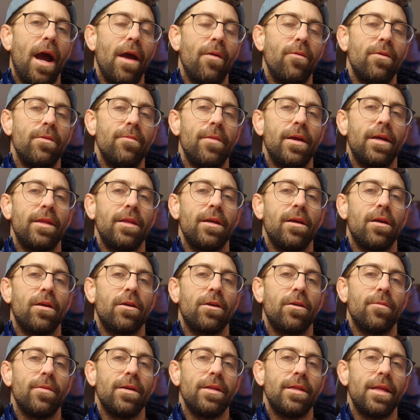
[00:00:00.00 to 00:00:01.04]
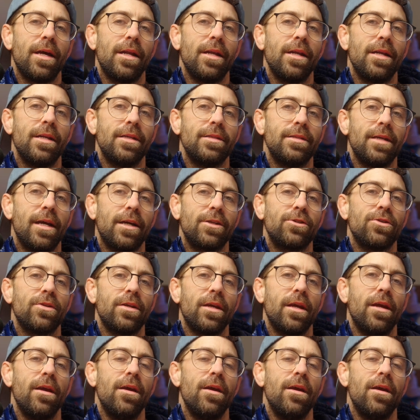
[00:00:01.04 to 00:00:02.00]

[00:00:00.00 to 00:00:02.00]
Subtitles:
I would make the argument that it is actually